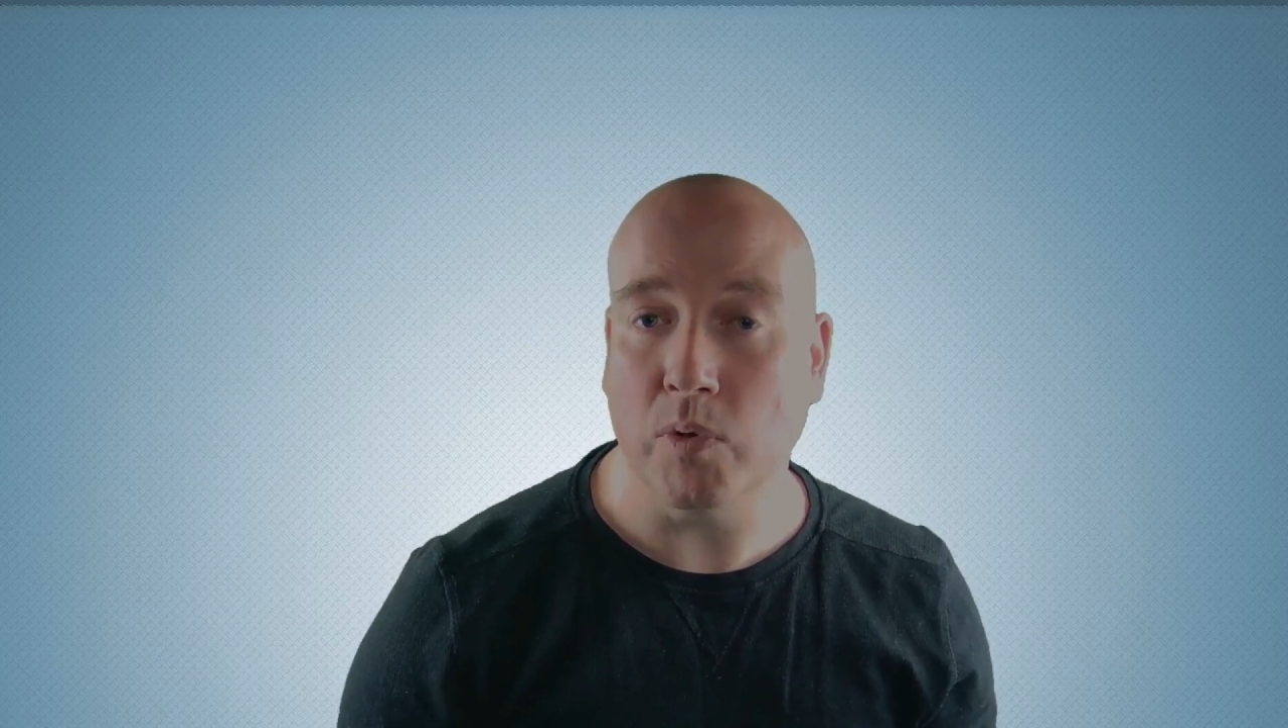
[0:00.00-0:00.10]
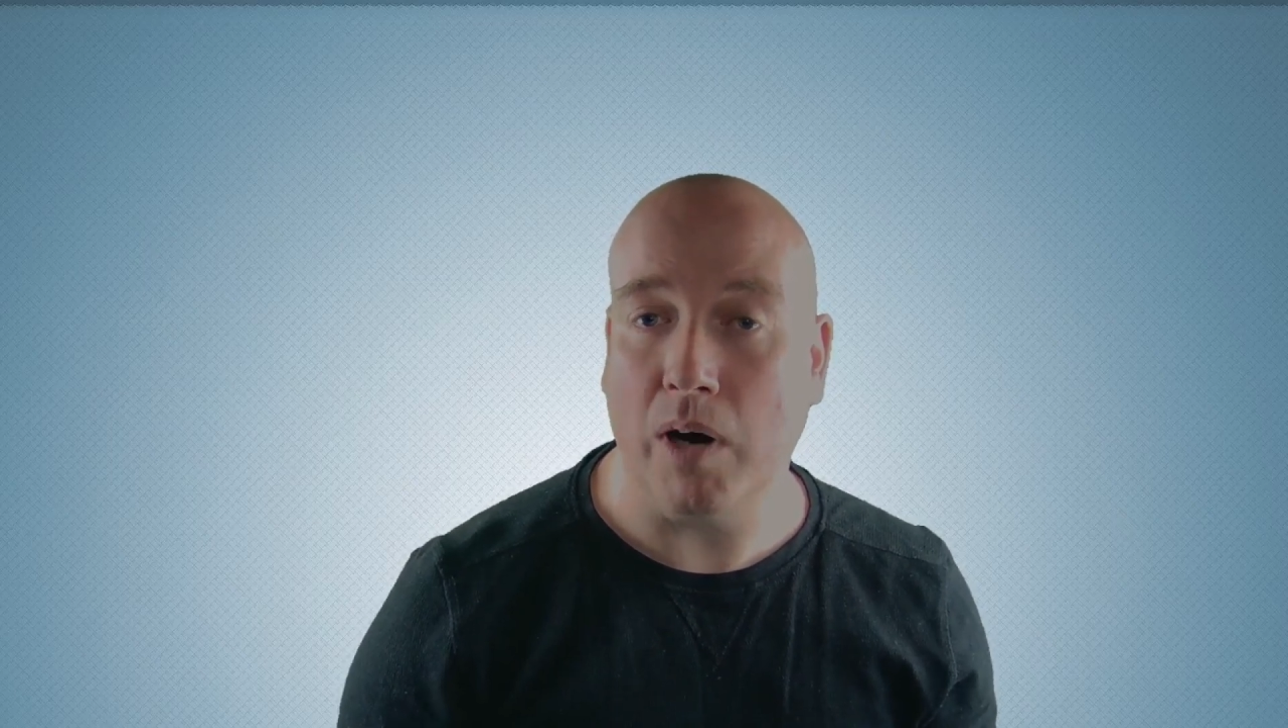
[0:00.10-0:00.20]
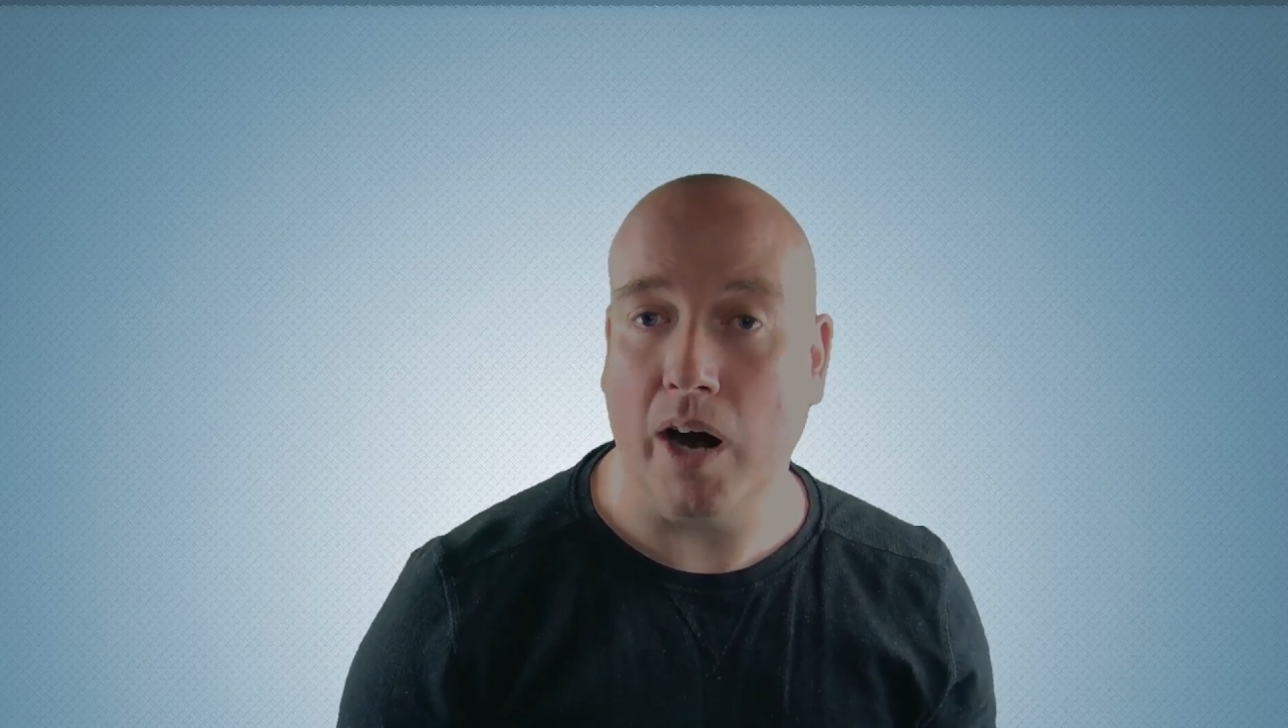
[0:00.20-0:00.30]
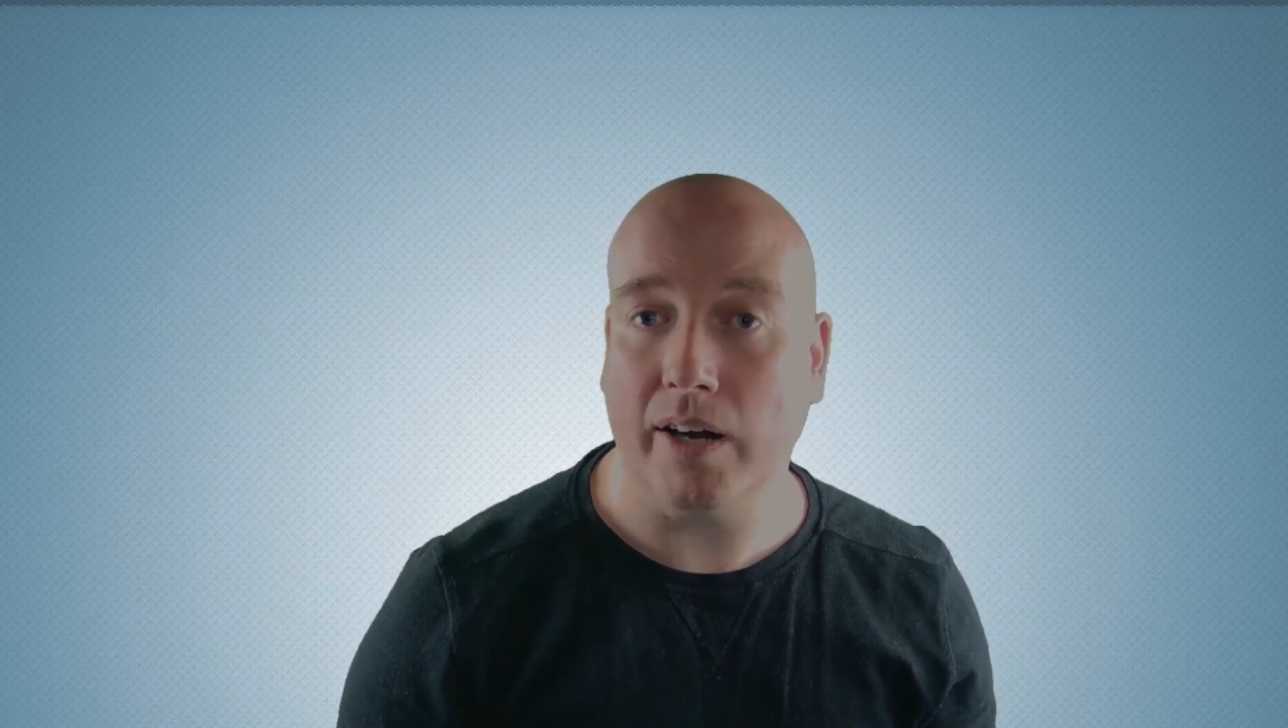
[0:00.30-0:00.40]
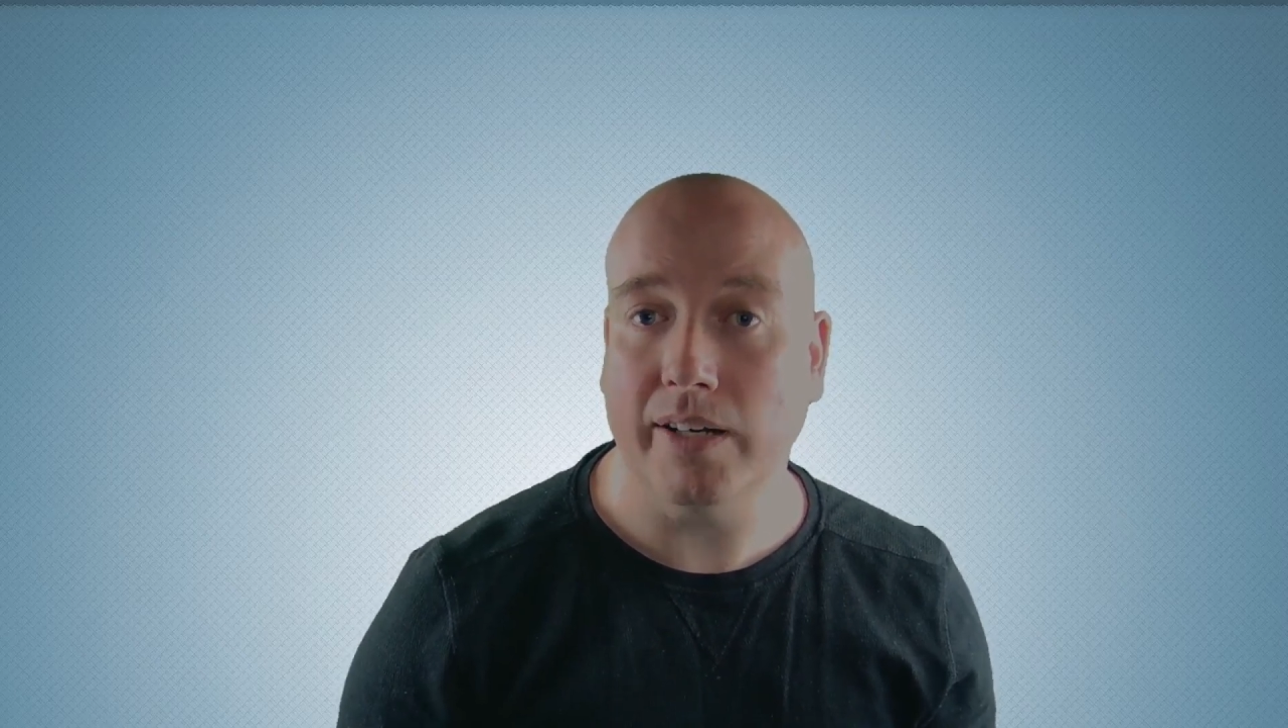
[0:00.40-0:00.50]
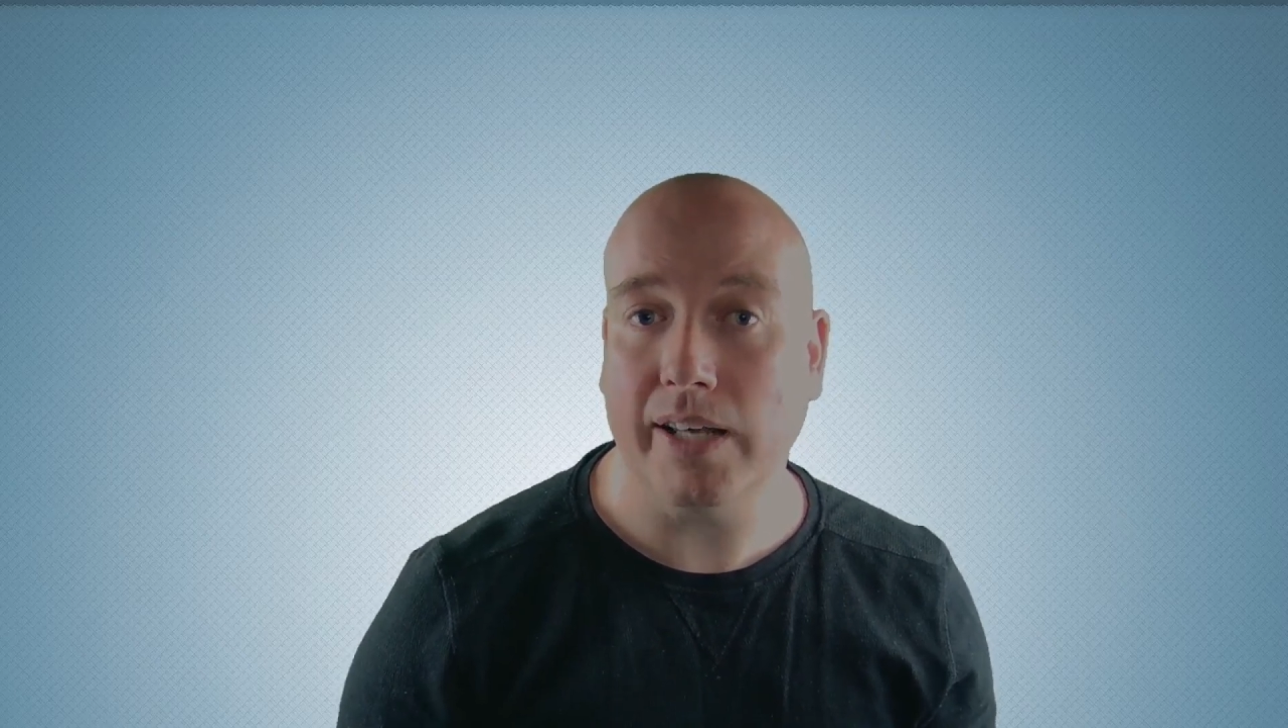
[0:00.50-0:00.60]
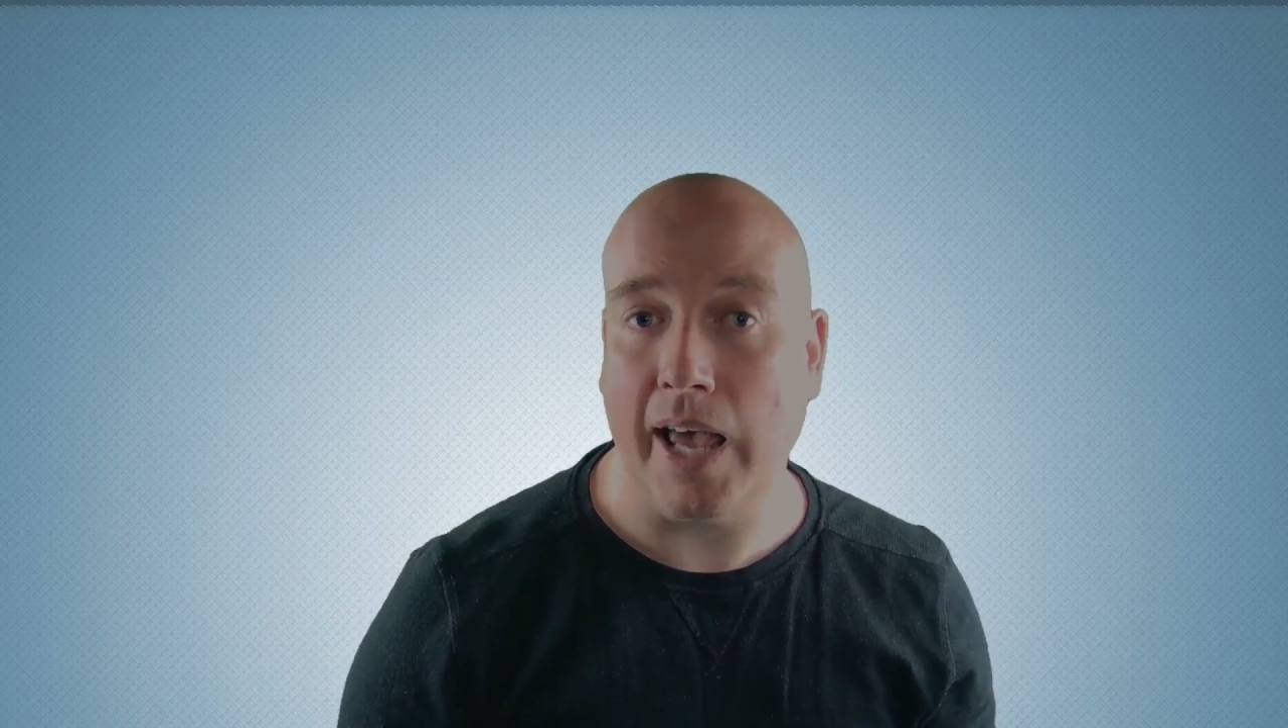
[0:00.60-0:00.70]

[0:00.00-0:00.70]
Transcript: when marketing